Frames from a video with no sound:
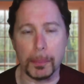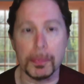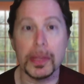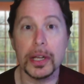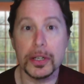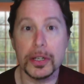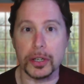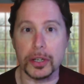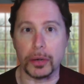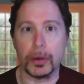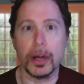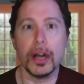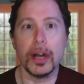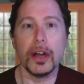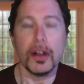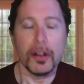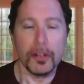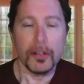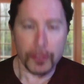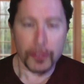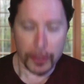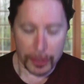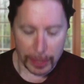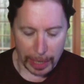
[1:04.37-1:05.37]
So,
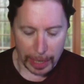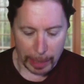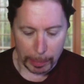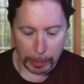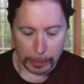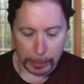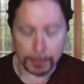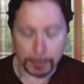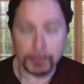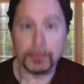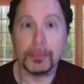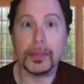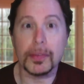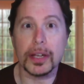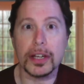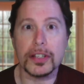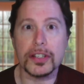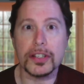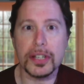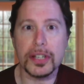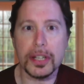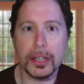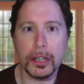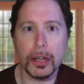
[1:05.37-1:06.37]
for example, a
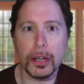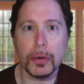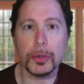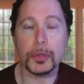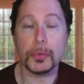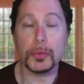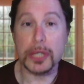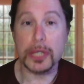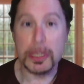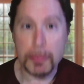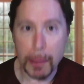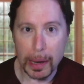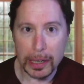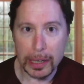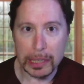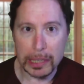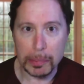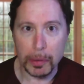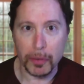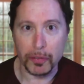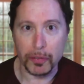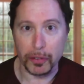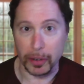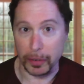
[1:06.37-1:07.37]
CEO is
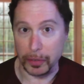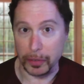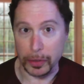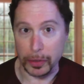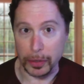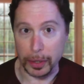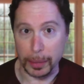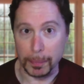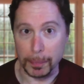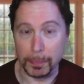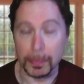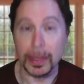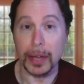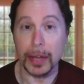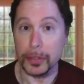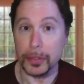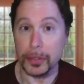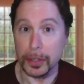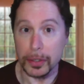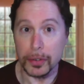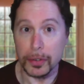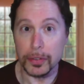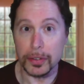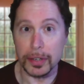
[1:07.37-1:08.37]
responsible for everything. At the
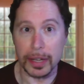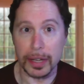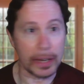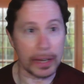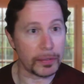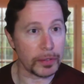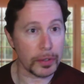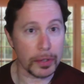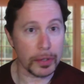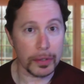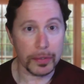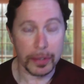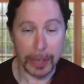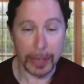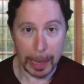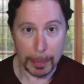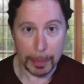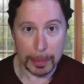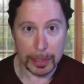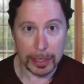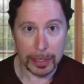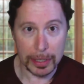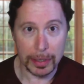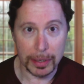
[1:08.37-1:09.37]
end of the day, everything that
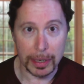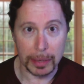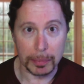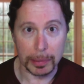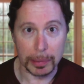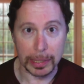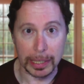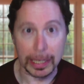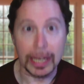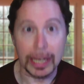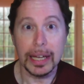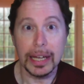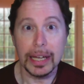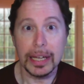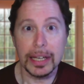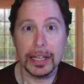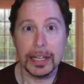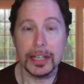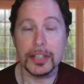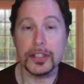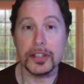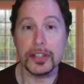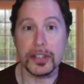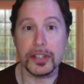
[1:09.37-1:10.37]
happens in a company
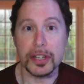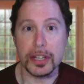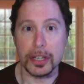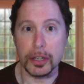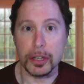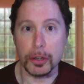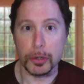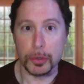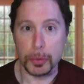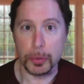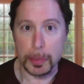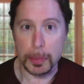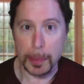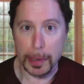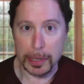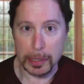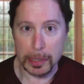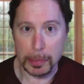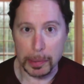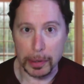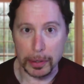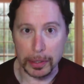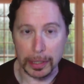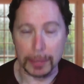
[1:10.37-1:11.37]
is the CEO's
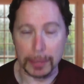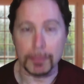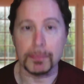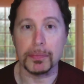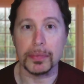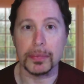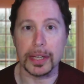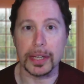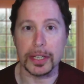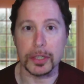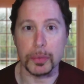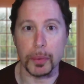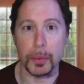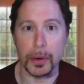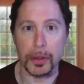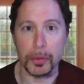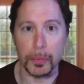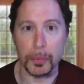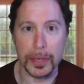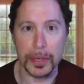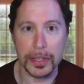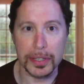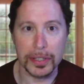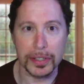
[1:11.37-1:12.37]
responsibility. That's one of the
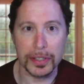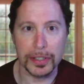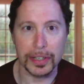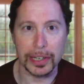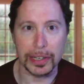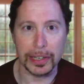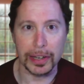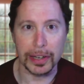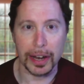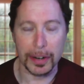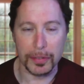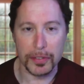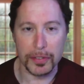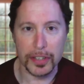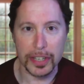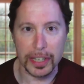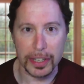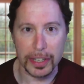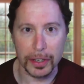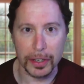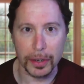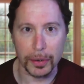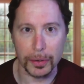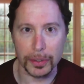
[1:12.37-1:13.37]
reasons that a lot of
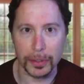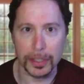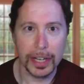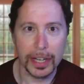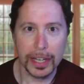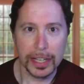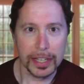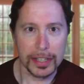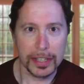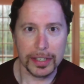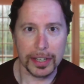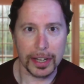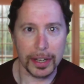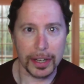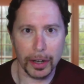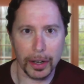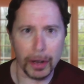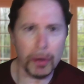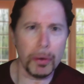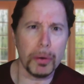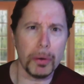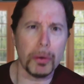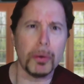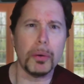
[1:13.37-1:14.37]
CEOs say,
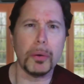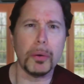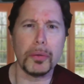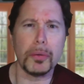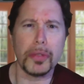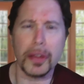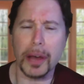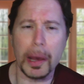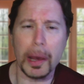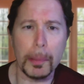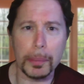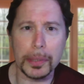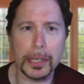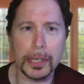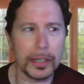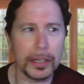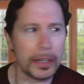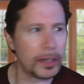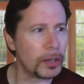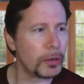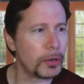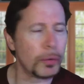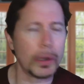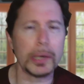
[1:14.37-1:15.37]
"Oh, the company did
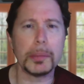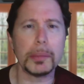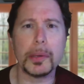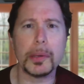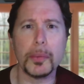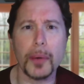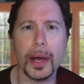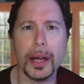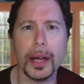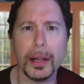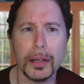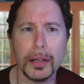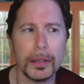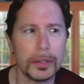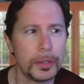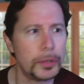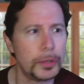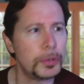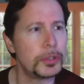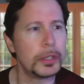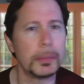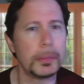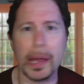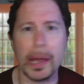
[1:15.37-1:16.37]
incredibly well. You
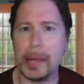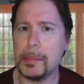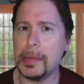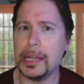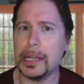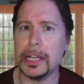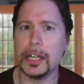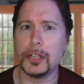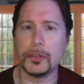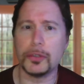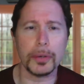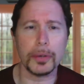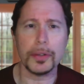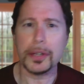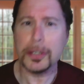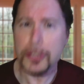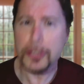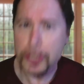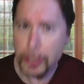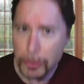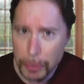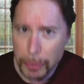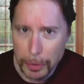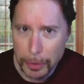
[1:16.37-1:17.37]
should pay me
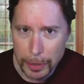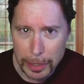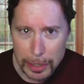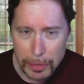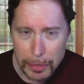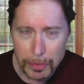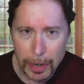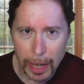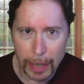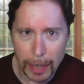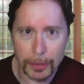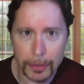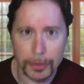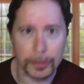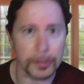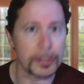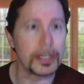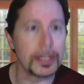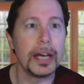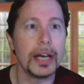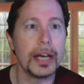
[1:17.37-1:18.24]
trillions and trillions of dollars."